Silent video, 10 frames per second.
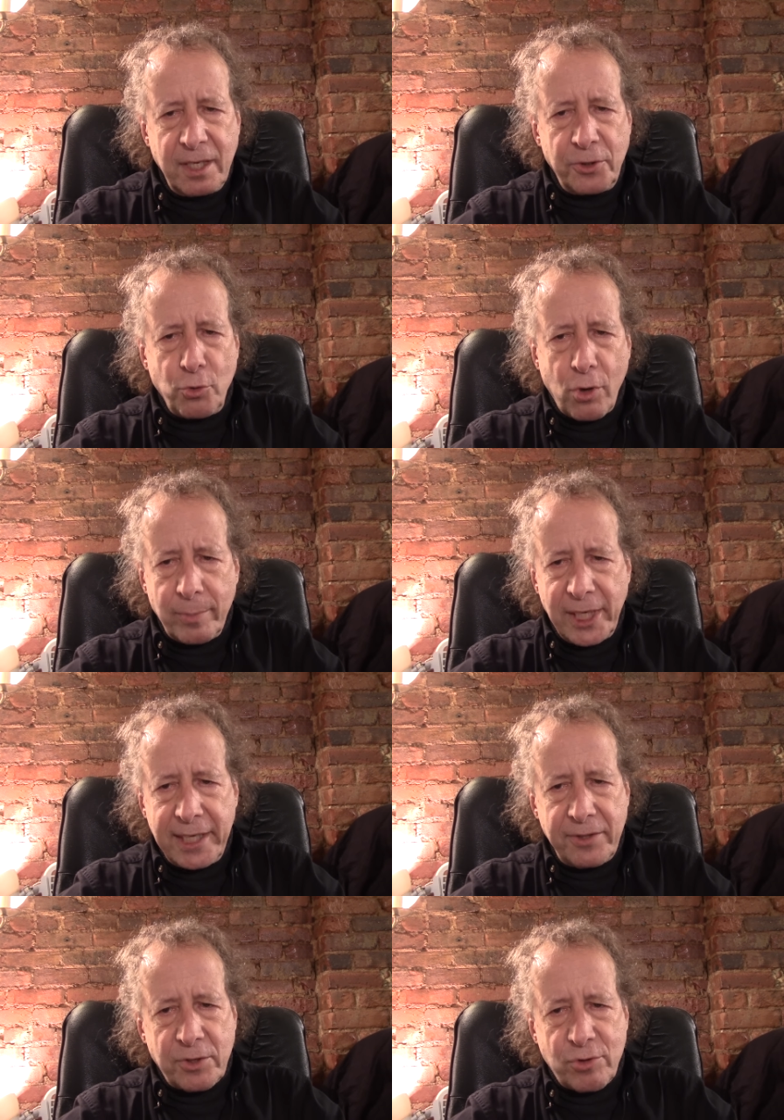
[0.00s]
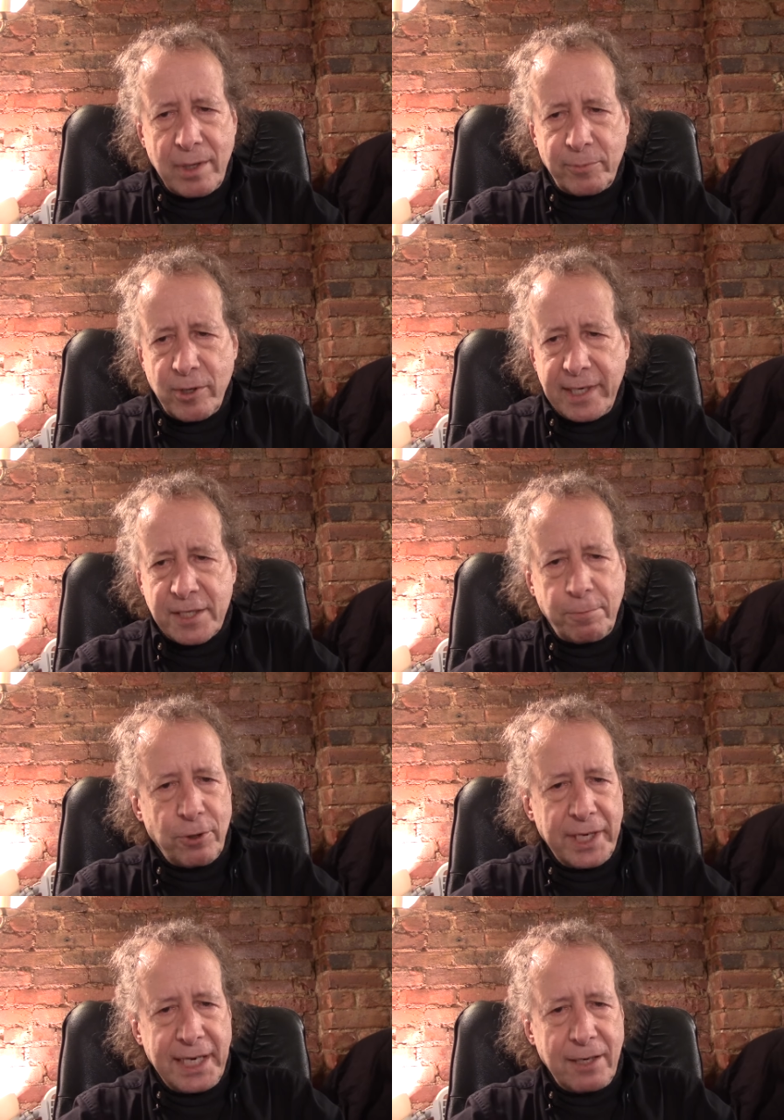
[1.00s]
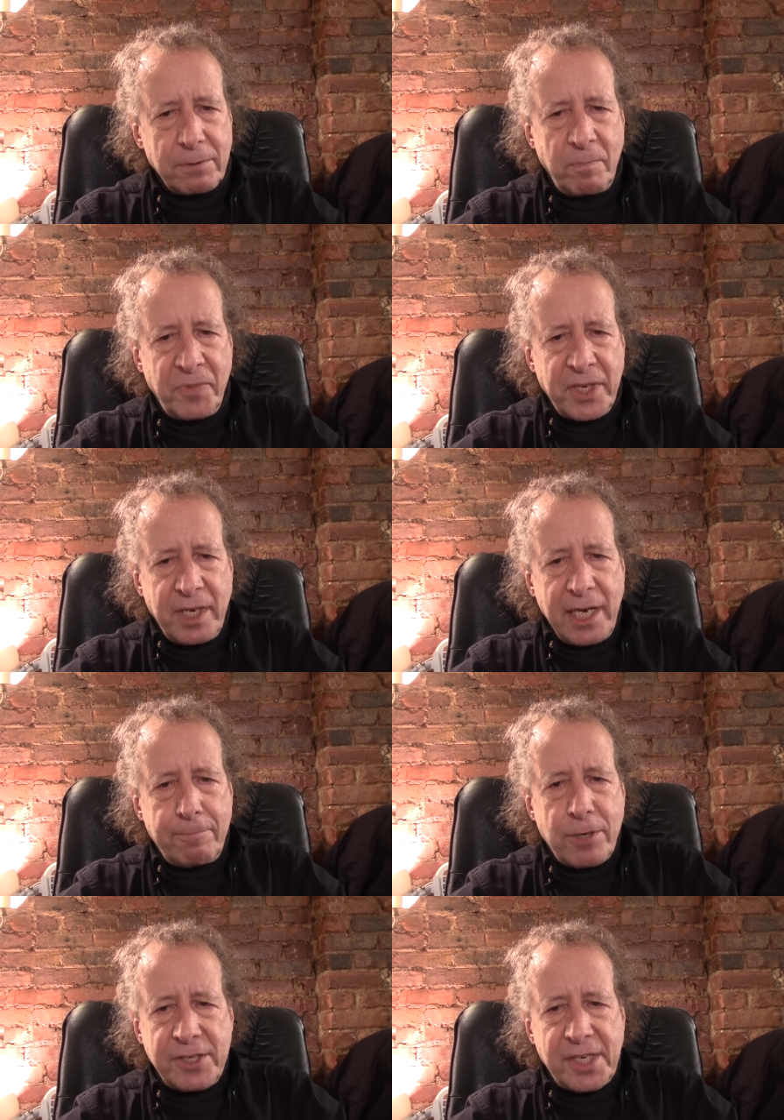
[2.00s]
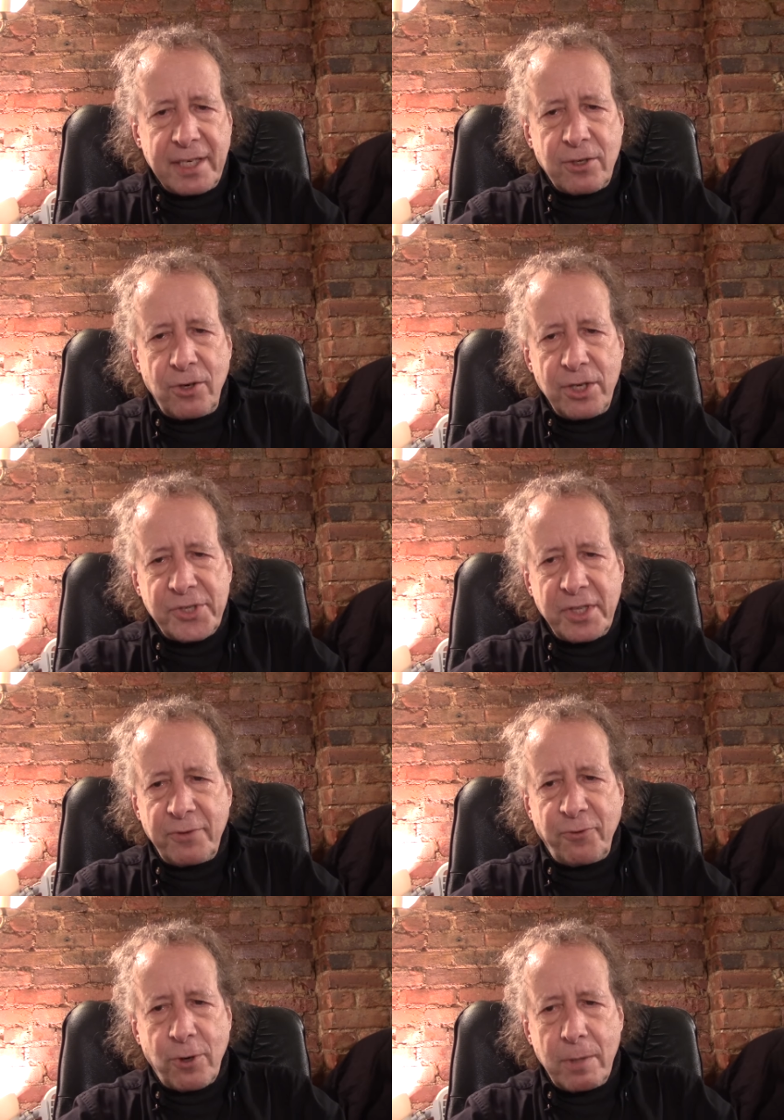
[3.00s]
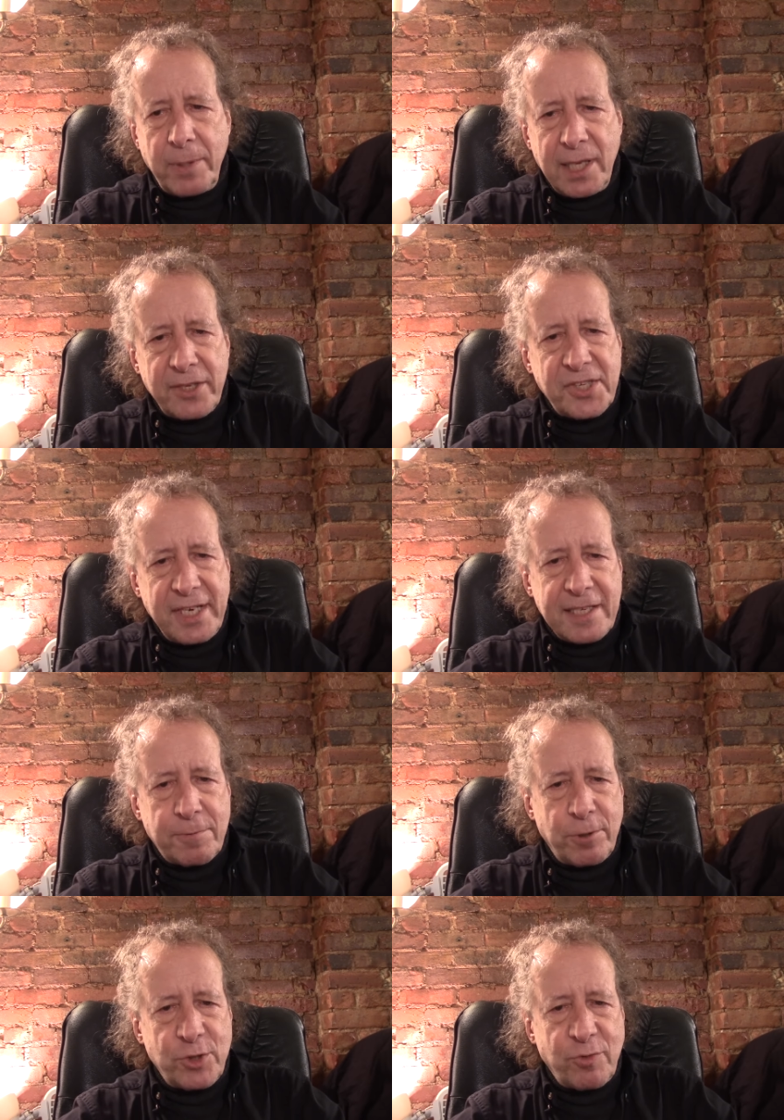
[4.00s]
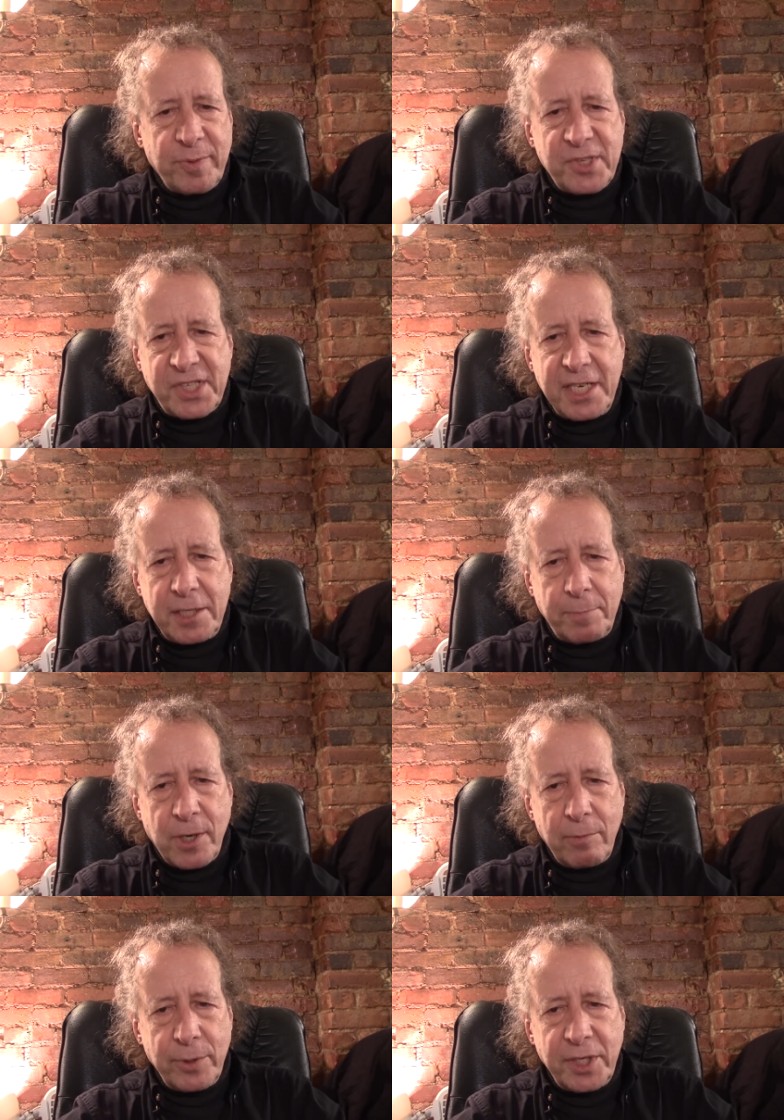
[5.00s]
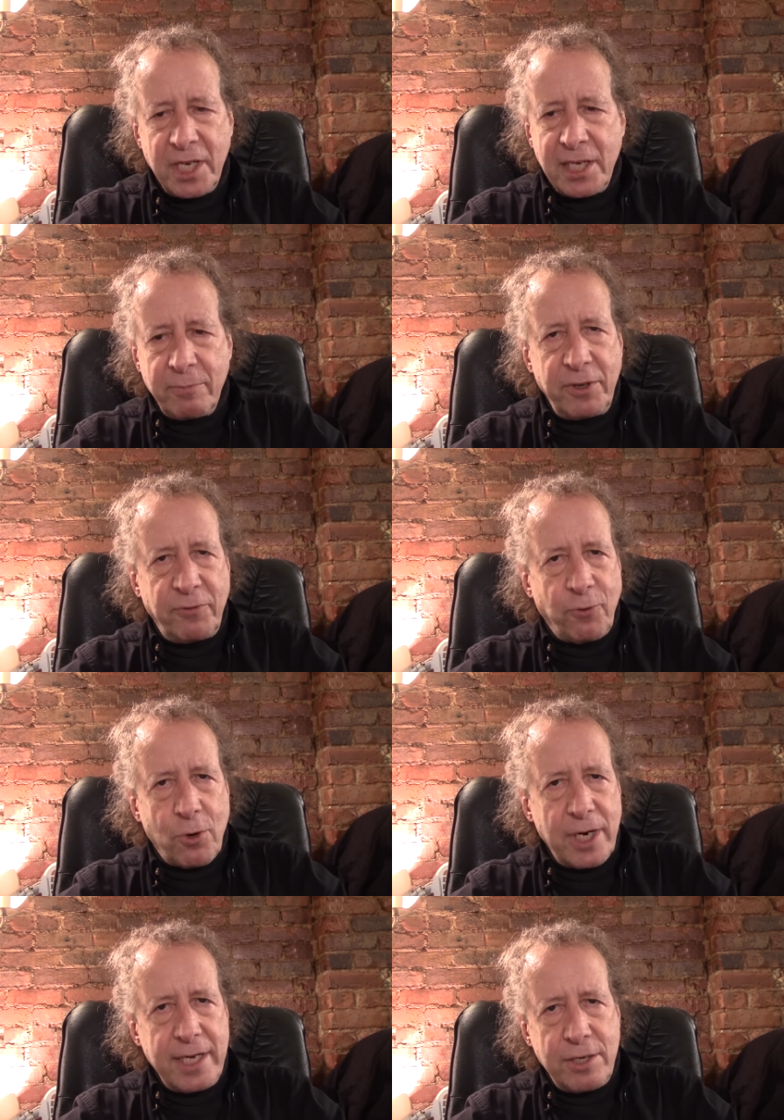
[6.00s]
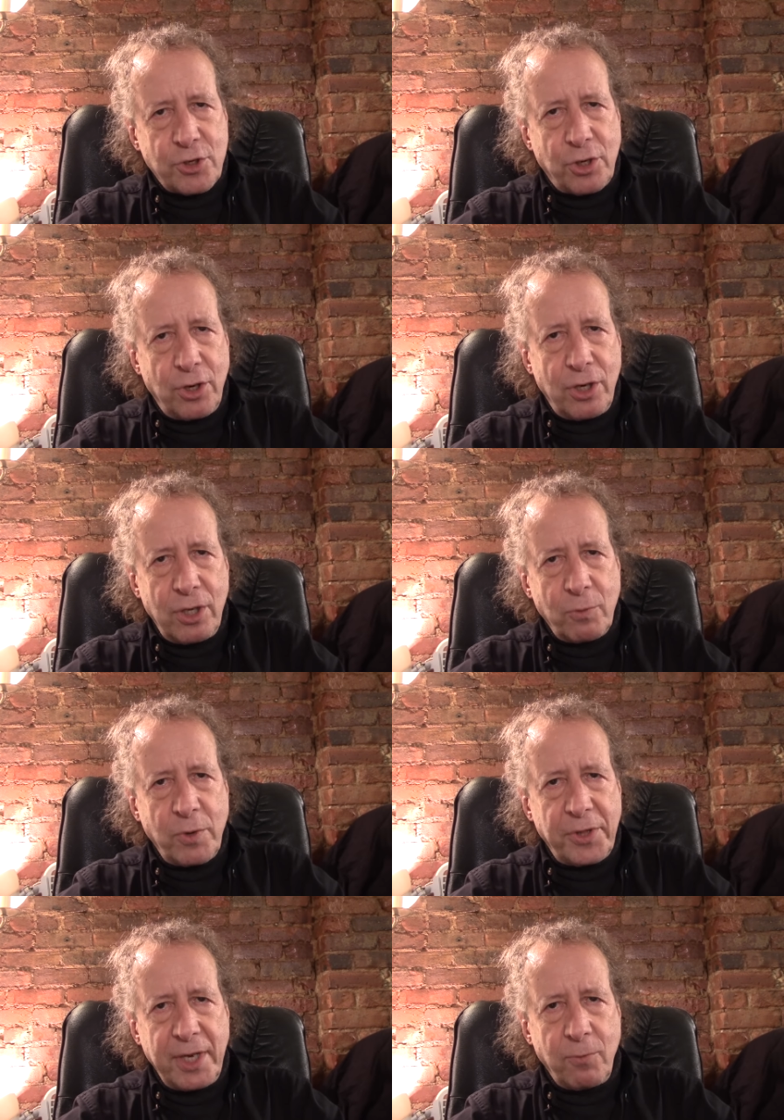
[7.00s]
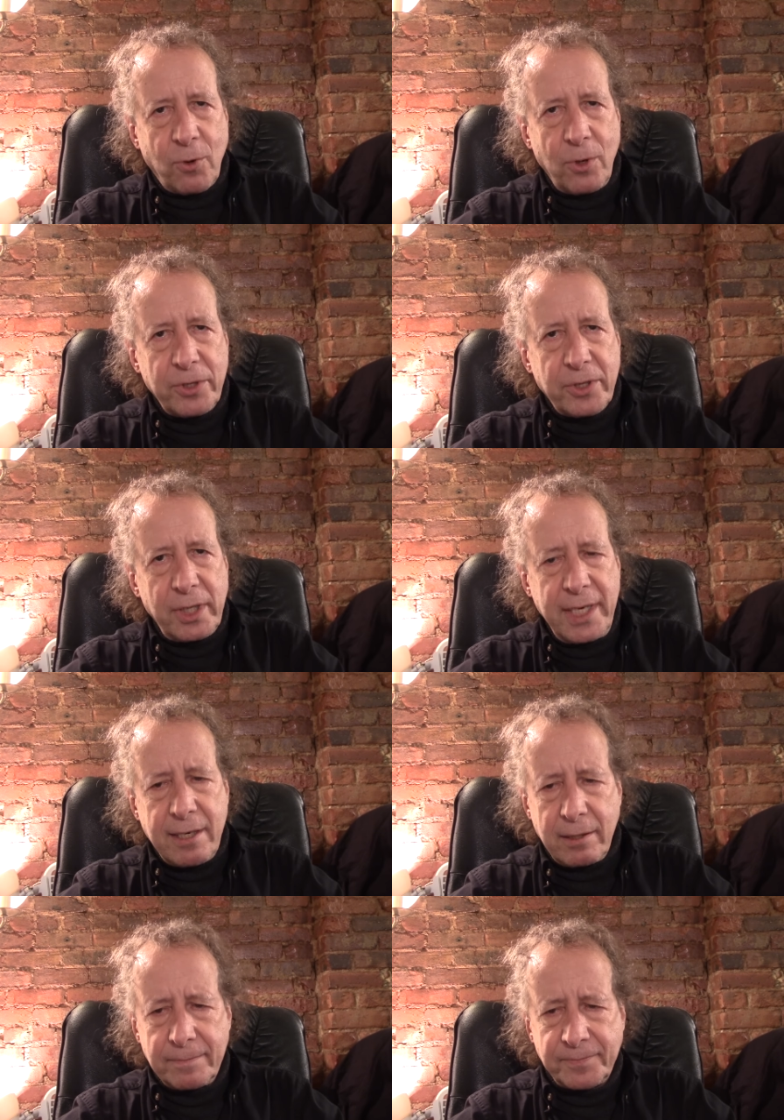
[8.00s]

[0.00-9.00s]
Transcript: Normally, the Trump critics point out, a president calls in the foreign policy experts from the State Department before each call with a world leader.